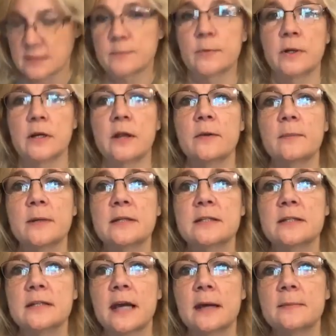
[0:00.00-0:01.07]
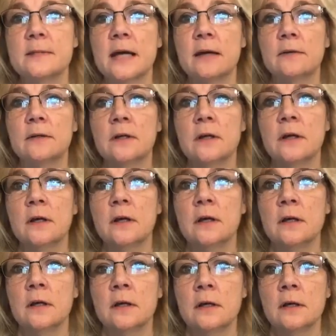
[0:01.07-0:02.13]
Let's put another piece of tape down.
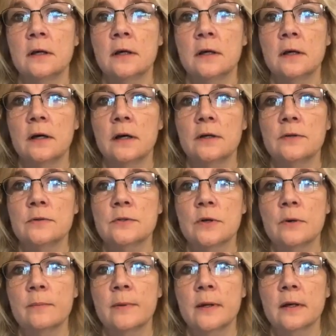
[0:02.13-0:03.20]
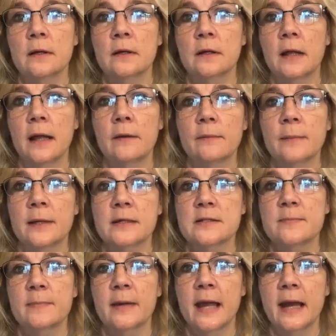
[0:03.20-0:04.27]
Butyle pickle. I'll make
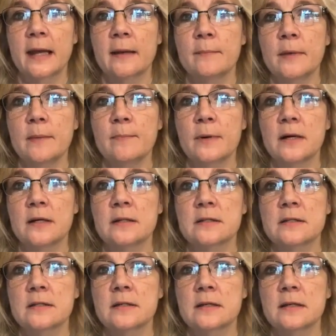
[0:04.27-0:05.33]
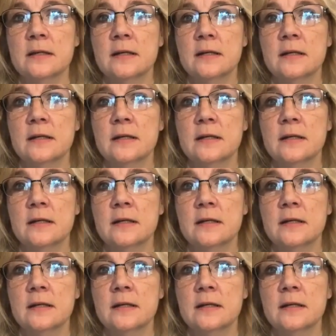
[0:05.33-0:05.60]
spaghetti and meatballs.